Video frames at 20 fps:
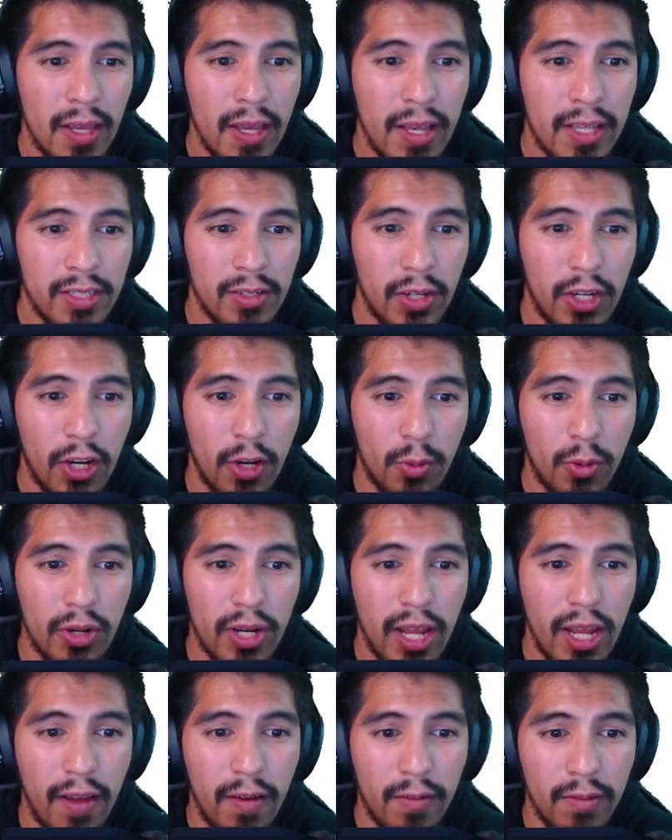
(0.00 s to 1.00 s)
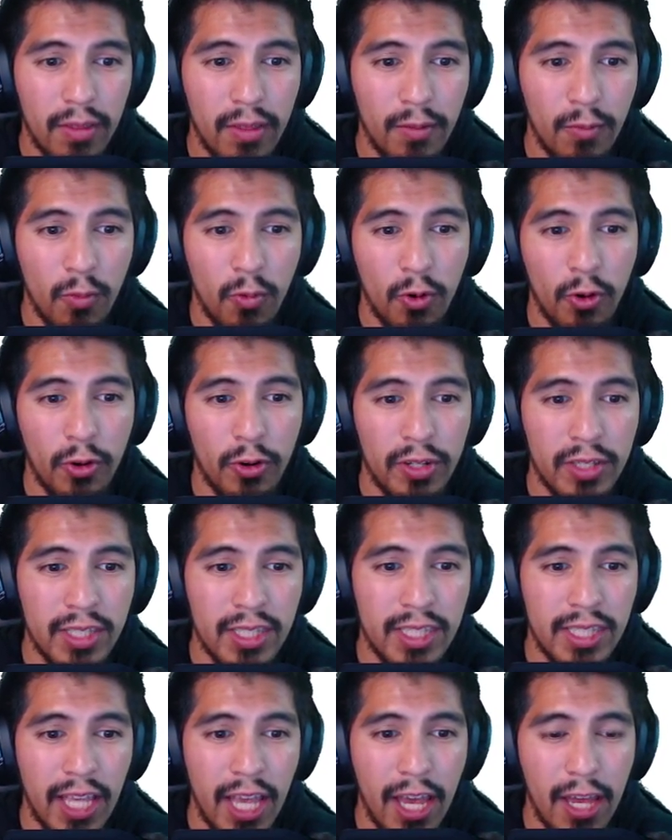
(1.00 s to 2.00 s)
So here we're going to have the word
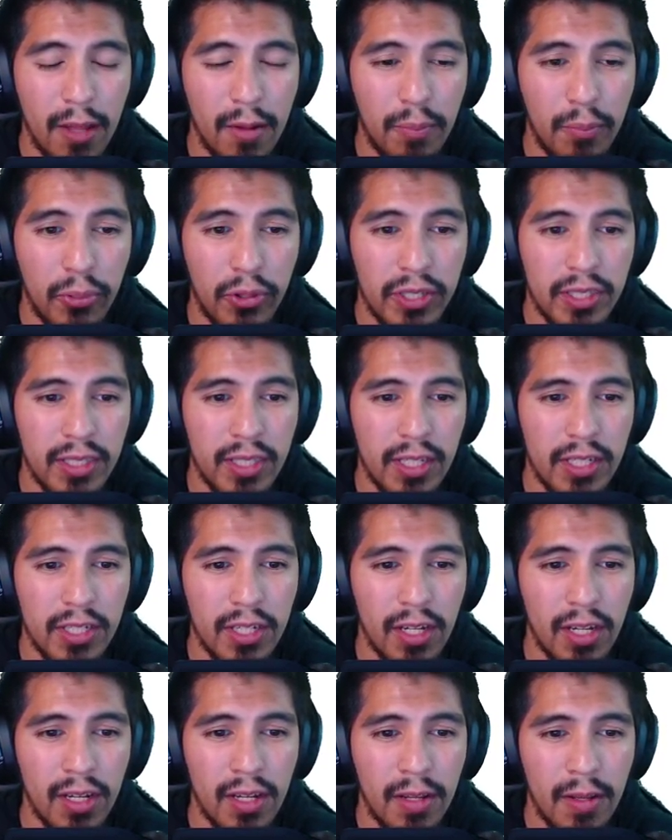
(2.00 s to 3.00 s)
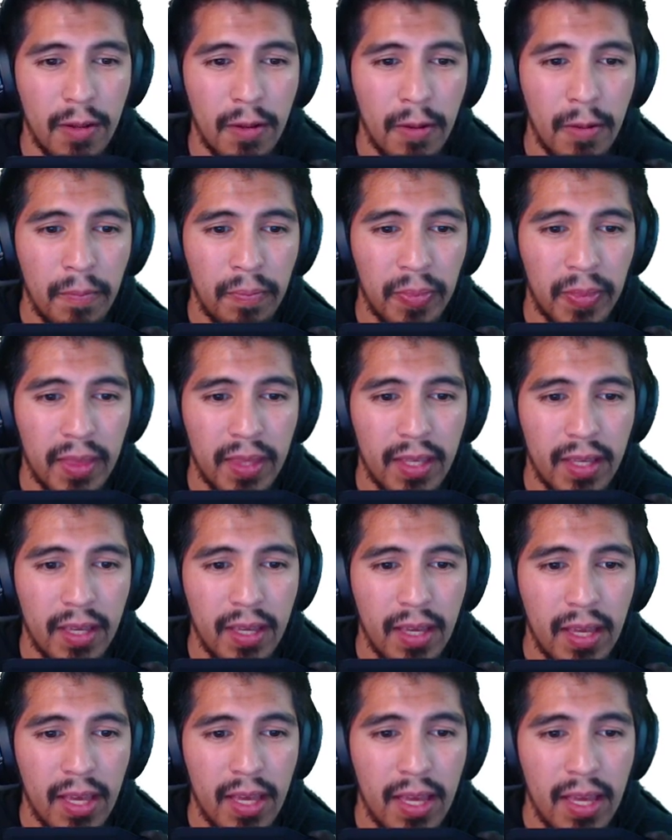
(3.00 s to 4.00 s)
set precision.
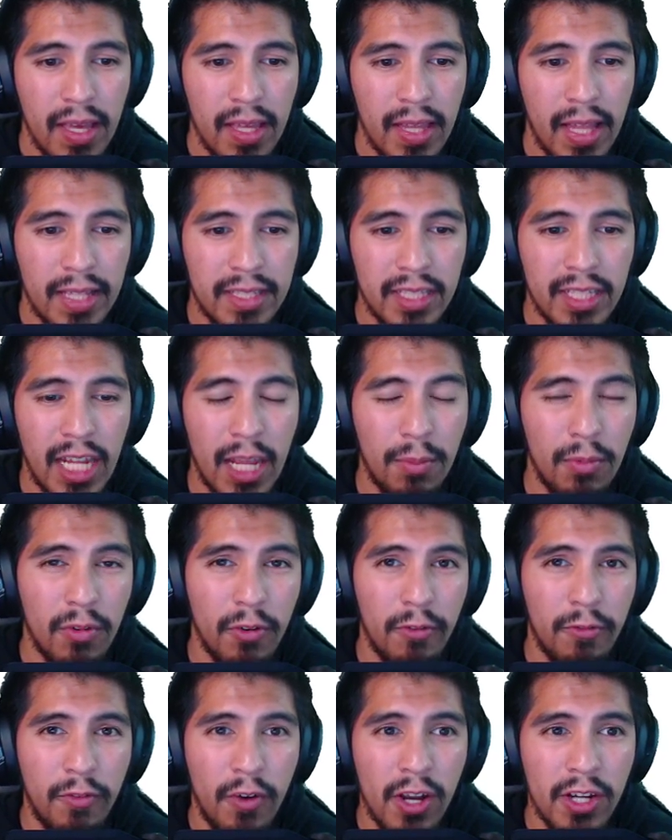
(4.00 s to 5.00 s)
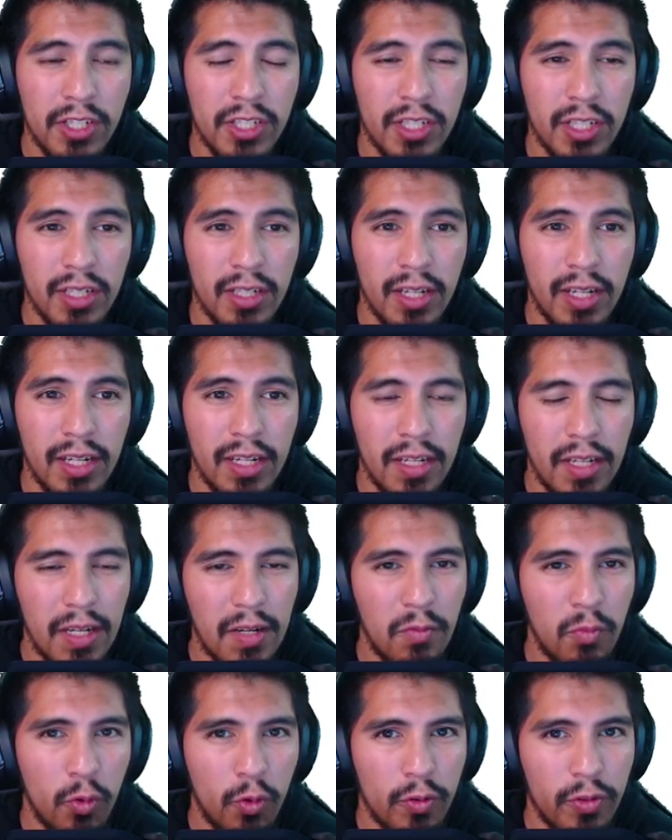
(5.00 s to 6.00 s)
That's the name of a function, and
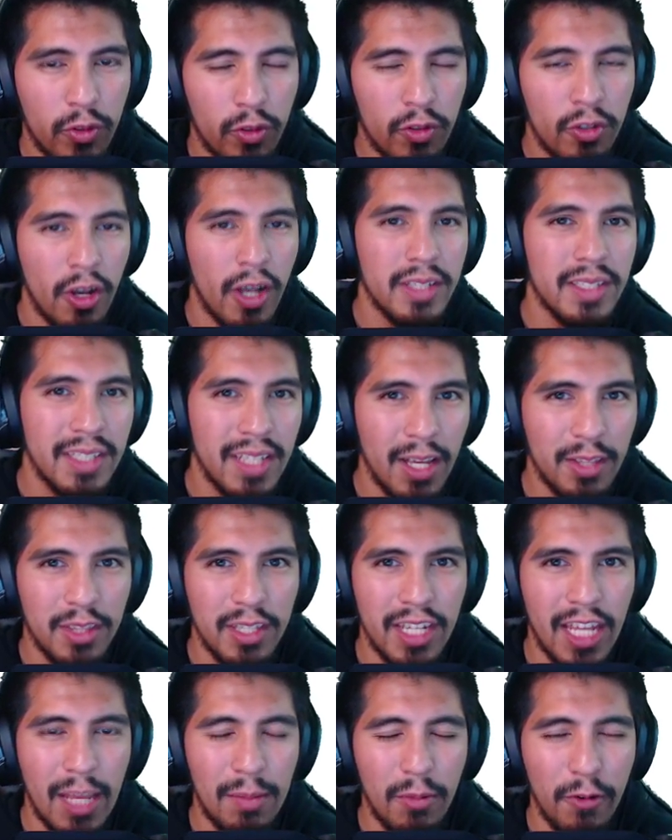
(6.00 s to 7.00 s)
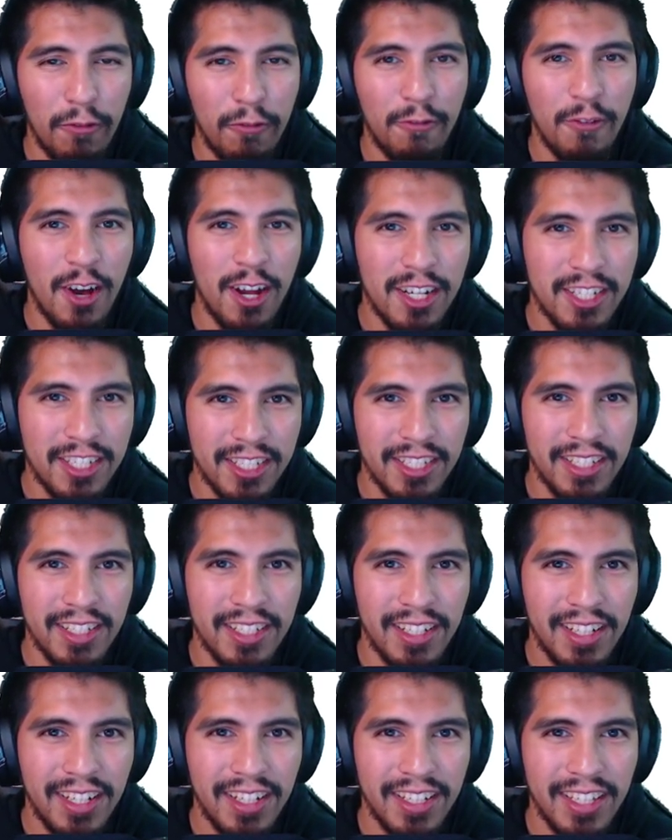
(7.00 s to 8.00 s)
we're tossing out the name of function
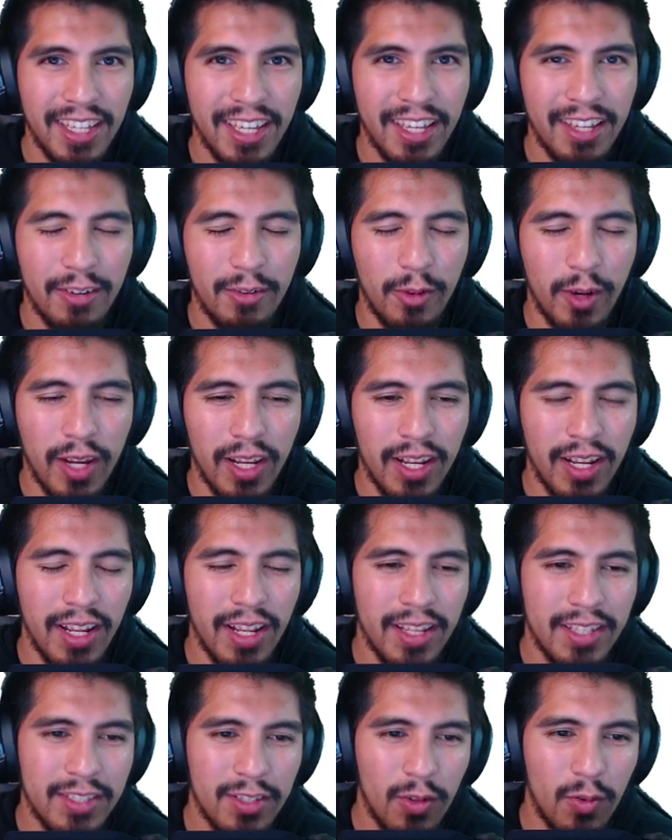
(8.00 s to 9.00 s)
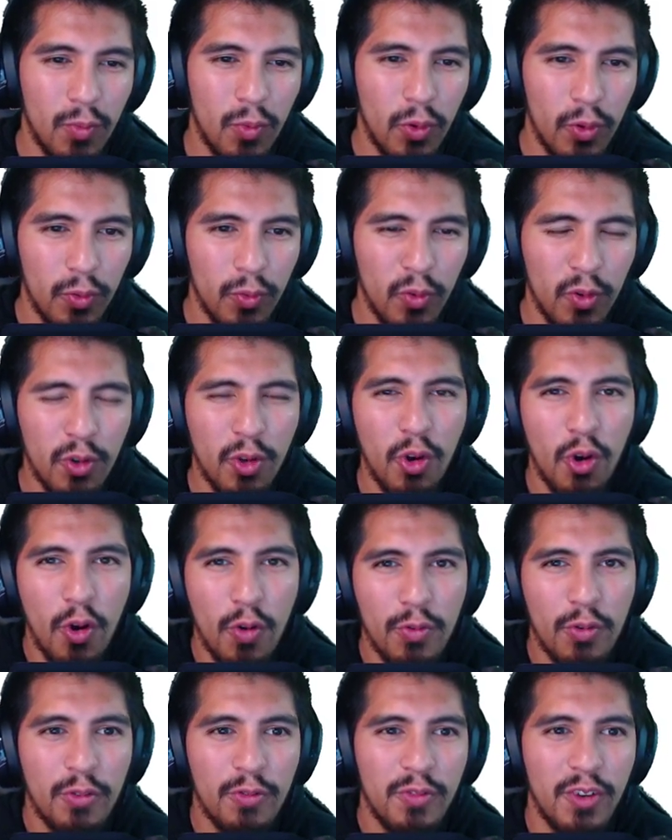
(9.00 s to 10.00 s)
again, right? And so we'll go
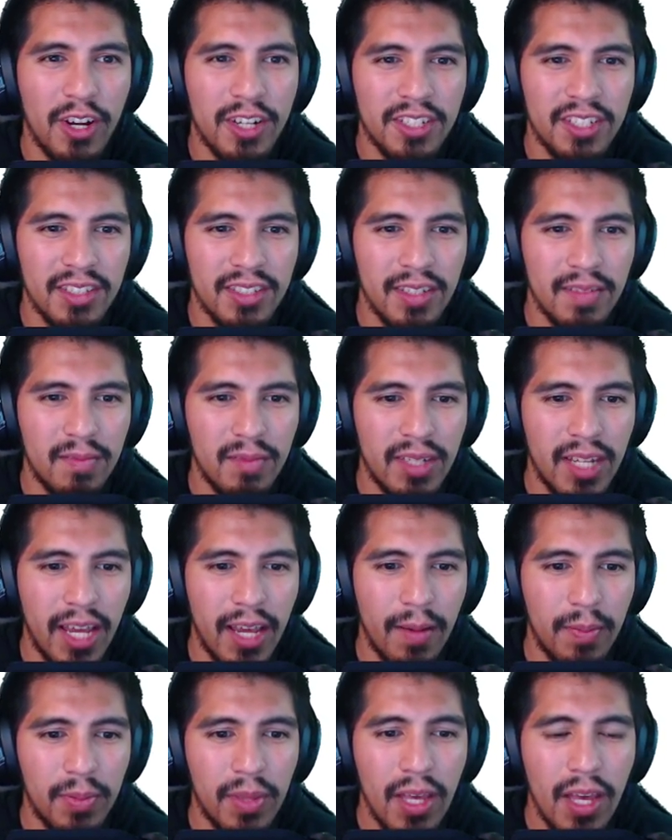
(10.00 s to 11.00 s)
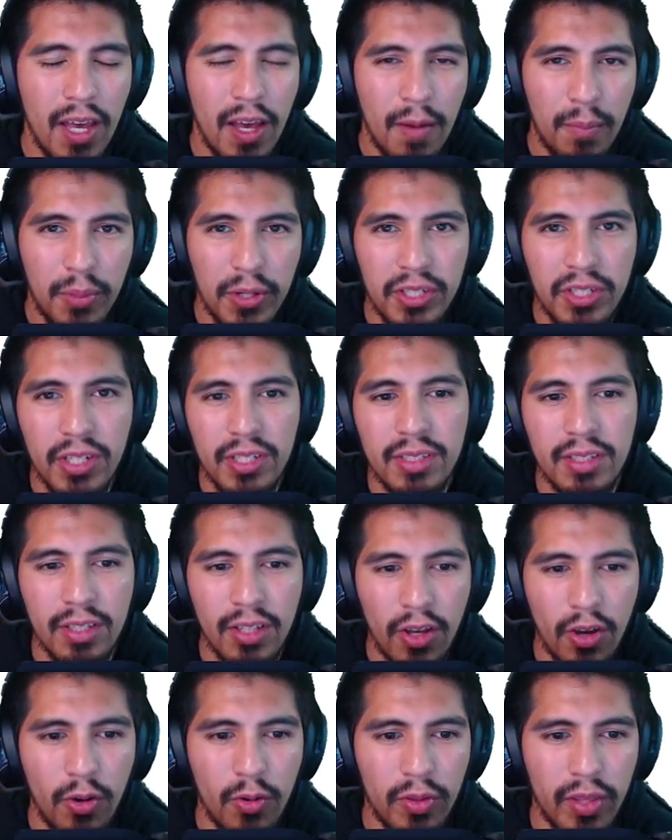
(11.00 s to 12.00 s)
over functions in depth, but just
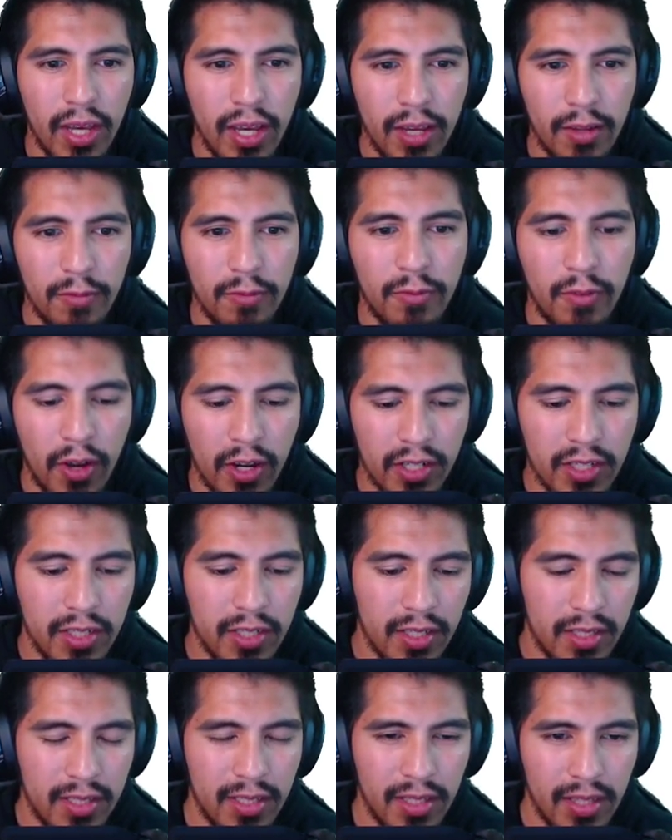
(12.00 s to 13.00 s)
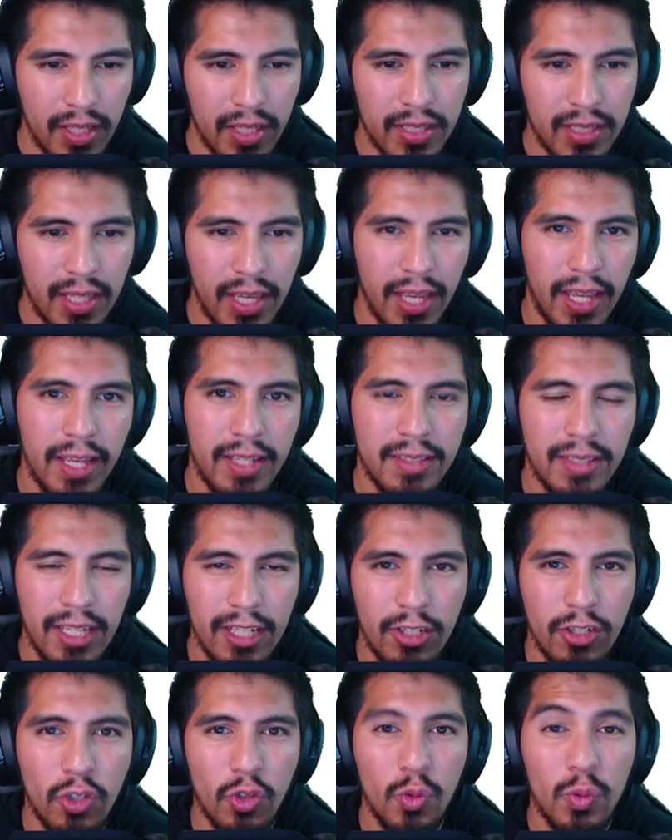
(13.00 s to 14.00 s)
know that functions in this case, they
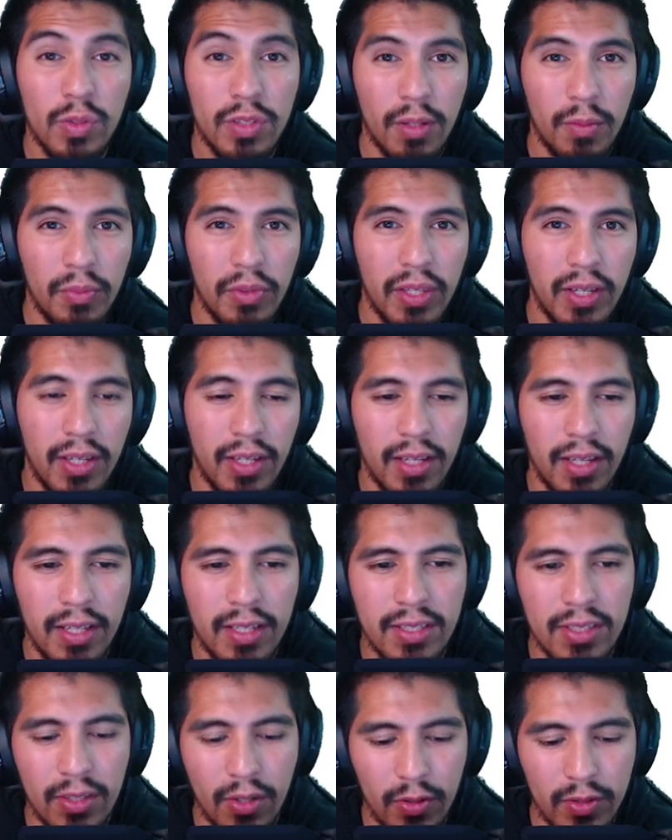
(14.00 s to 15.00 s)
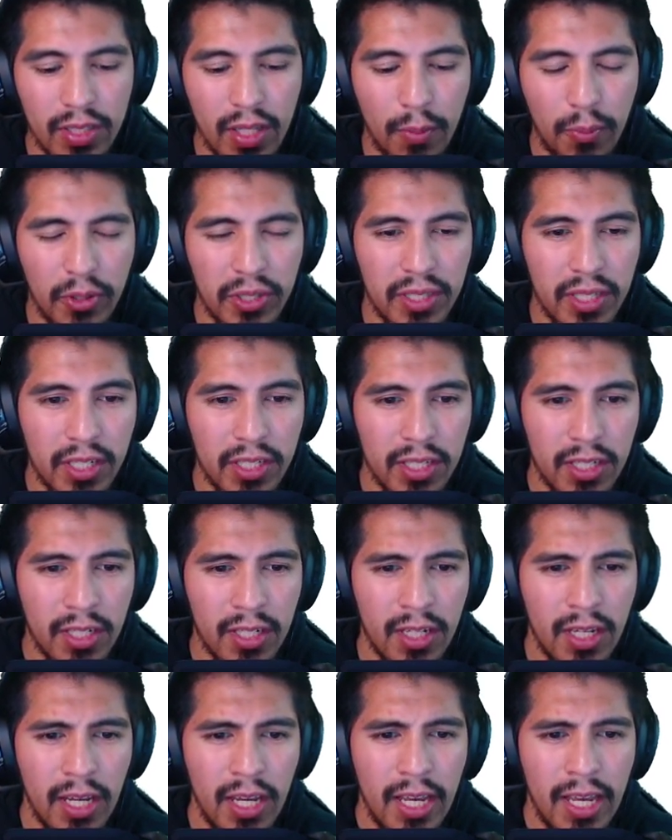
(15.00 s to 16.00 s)
do something. And so set
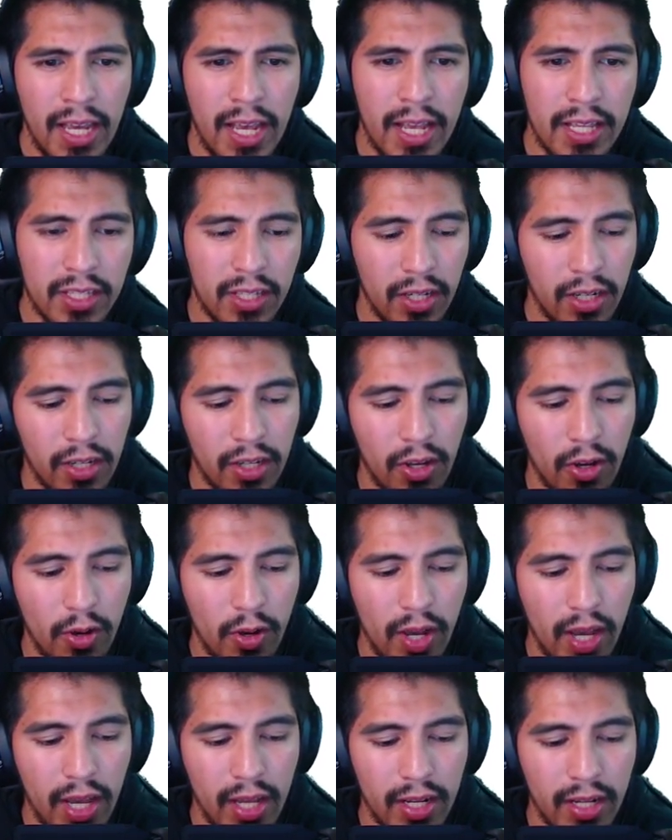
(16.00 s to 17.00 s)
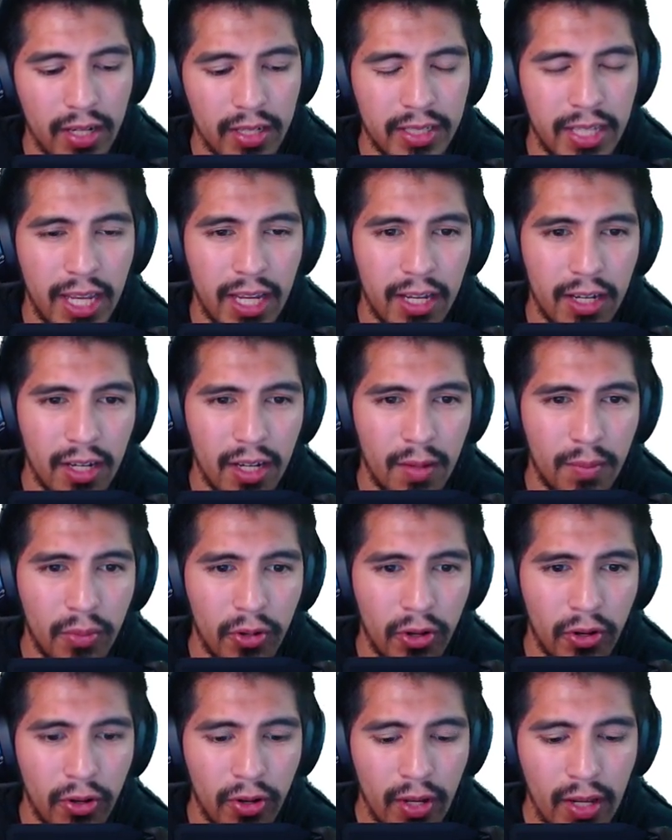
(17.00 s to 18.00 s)
precision is going to go ahead and take a
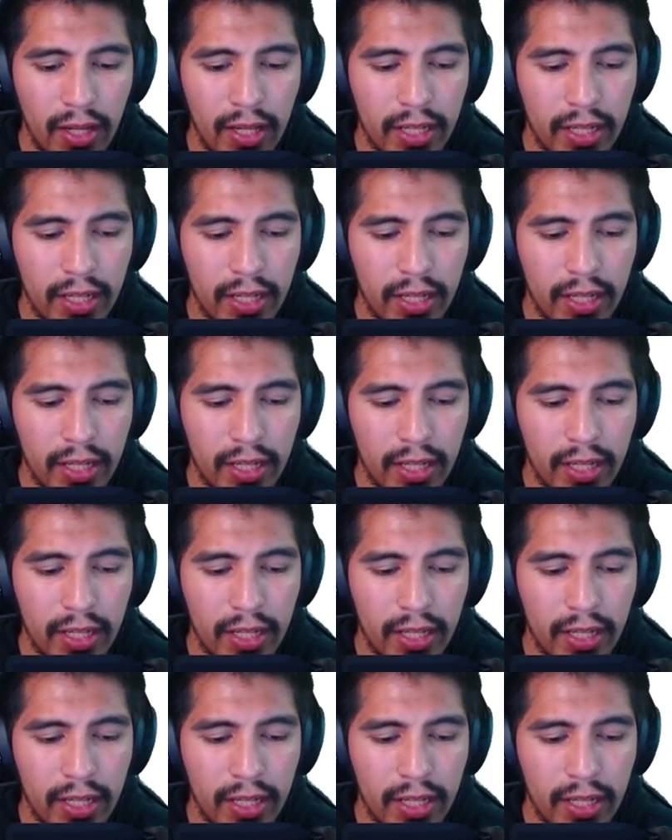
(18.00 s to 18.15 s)
number.